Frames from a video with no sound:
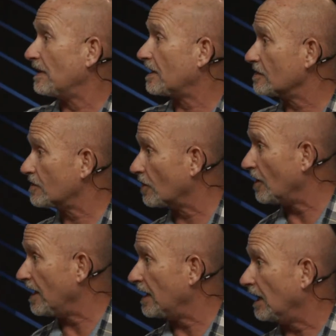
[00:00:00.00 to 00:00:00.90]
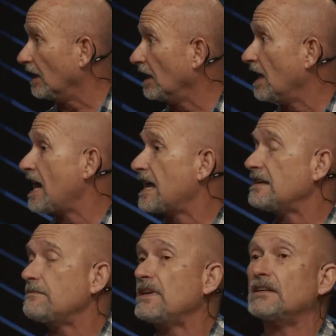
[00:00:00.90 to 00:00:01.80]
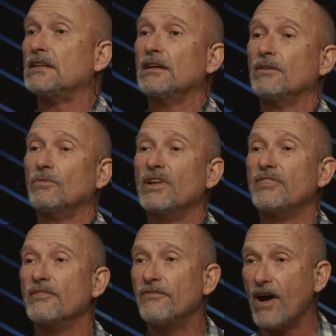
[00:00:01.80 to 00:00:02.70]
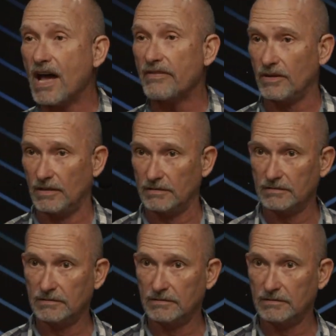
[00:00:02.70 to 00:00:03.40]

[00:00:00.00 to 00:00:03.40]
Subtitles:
because they're in alignment with the Father.